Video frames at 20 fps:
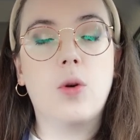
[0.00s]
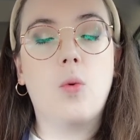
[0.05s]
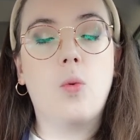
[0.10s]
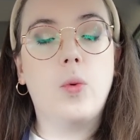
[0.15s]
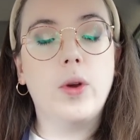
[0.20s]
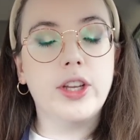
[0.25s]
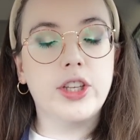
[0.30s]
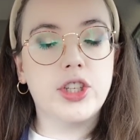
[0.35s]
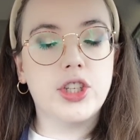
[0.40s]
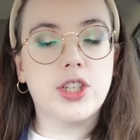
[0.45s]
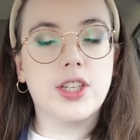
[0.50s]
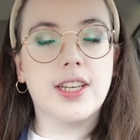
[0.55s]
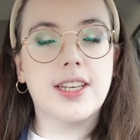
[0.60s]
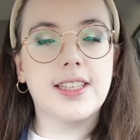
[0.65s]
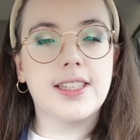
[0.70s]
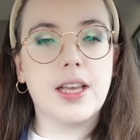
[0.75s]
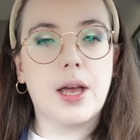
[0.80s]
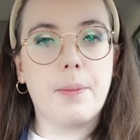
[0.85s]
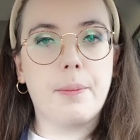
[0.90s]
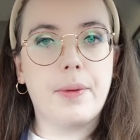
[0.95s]
which
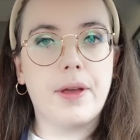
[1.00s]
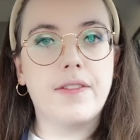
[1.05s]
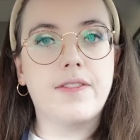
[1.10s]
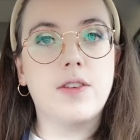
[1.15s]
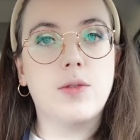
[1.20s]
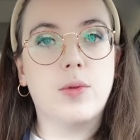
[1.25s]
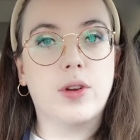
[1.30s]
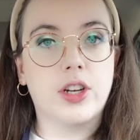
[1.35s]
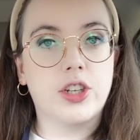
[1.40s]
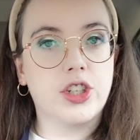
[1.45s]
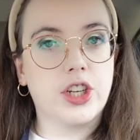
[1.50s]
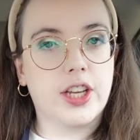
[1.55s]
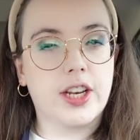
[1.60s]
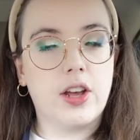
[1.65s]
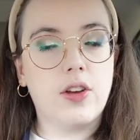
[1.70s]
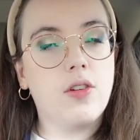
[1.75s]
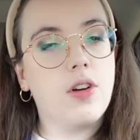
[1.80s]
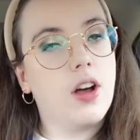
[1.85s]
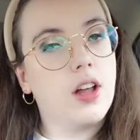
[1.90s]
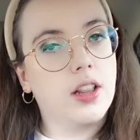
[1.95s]
is up if you want to check it
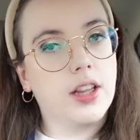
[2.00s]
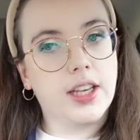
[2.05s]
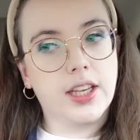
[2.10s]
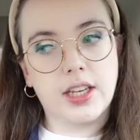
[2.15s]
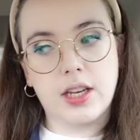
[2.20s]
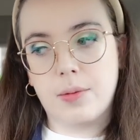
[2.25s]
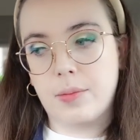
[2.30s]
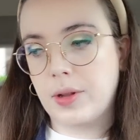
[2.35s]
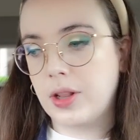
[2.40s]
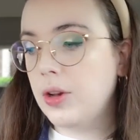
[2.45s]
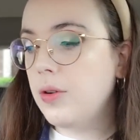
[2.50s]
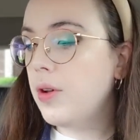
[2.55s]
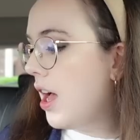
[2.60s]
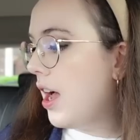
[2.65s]
out. I'll link it down below.